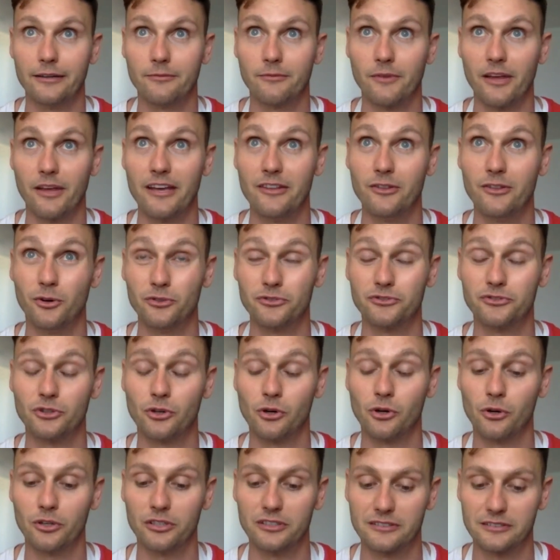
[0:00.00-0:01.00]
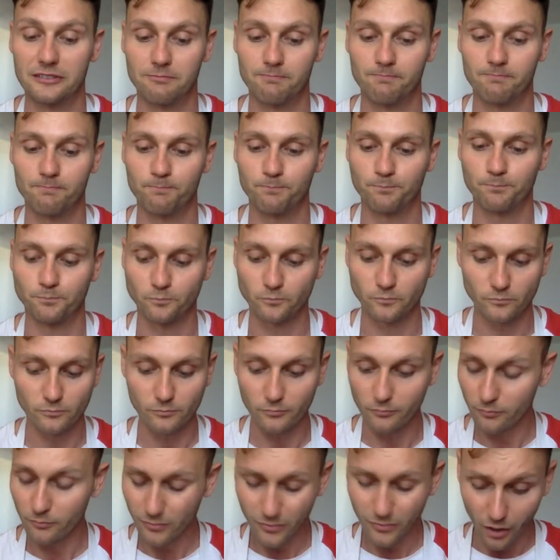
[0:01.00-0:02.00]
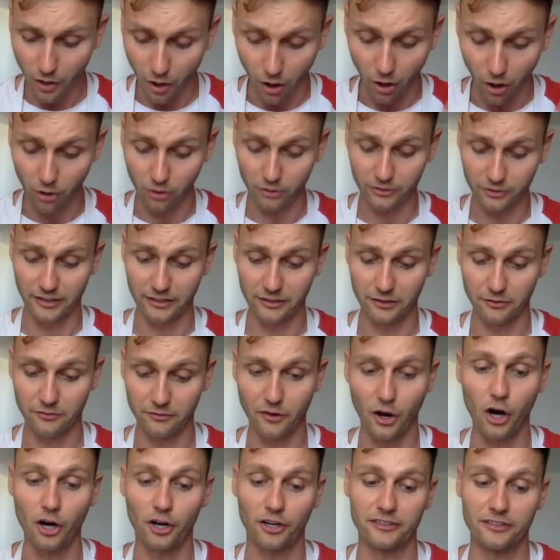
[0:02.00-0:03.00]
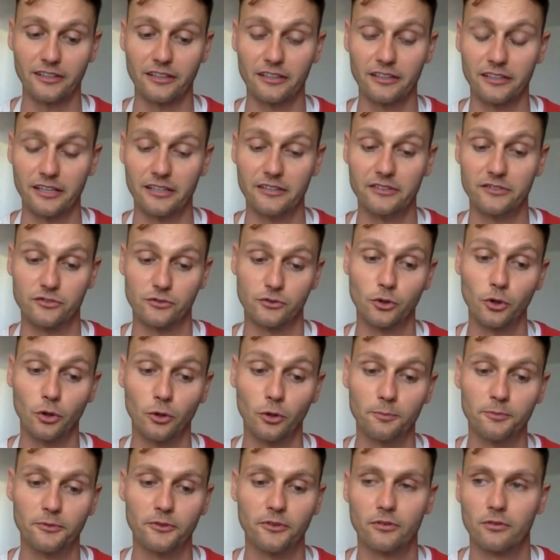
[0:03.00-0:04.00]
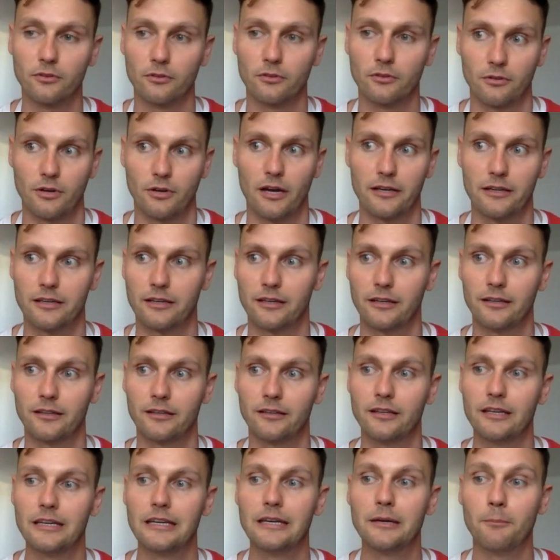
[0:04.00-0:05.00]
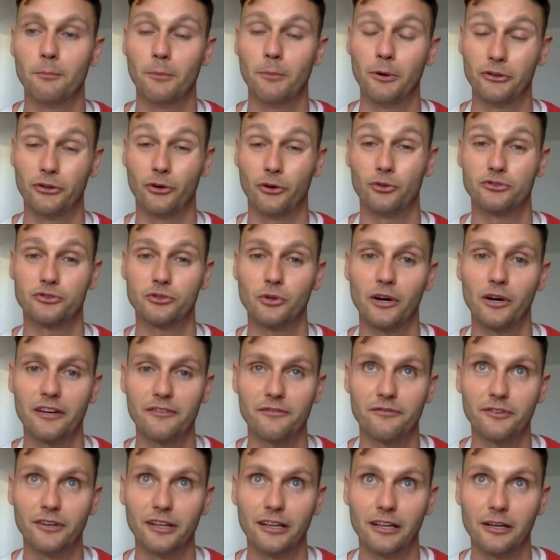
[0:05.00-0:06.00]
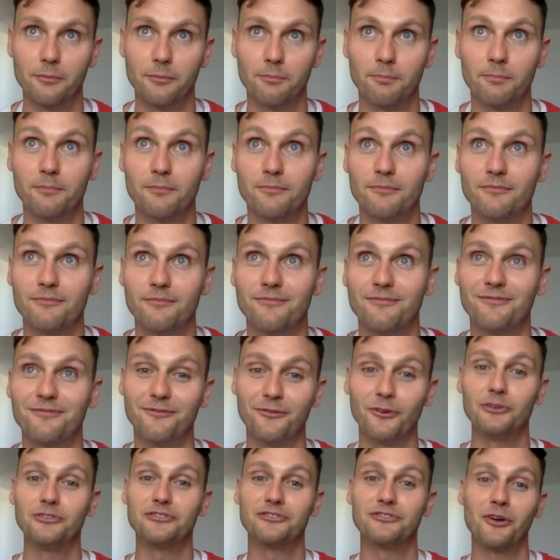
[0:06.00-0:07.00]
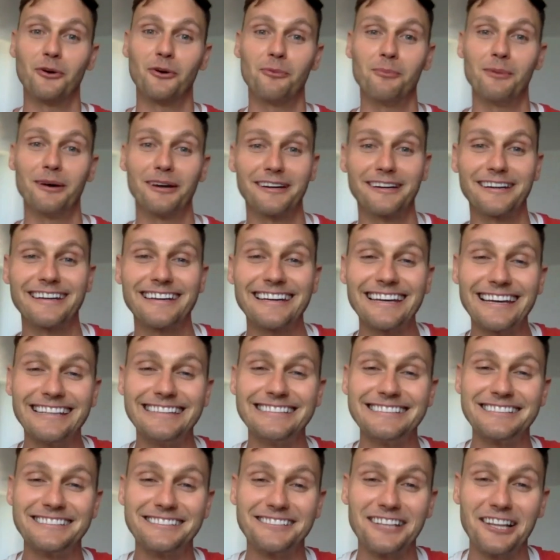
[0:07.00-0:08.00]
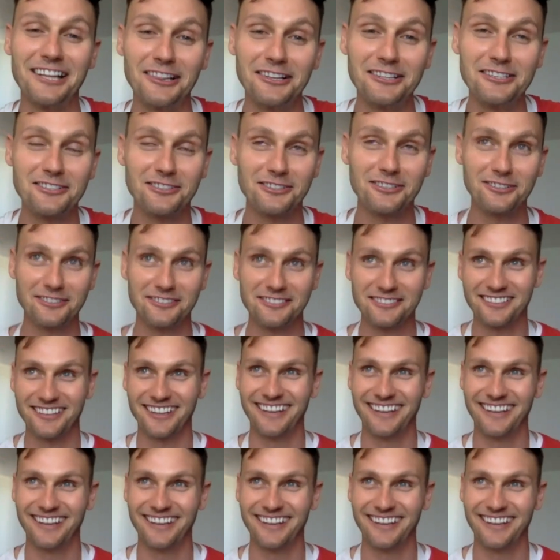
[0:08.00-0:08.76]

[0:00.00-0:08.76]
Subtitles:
And also it's all kind of art. I can sculpt, but also I fill up the stomach and it's delicious.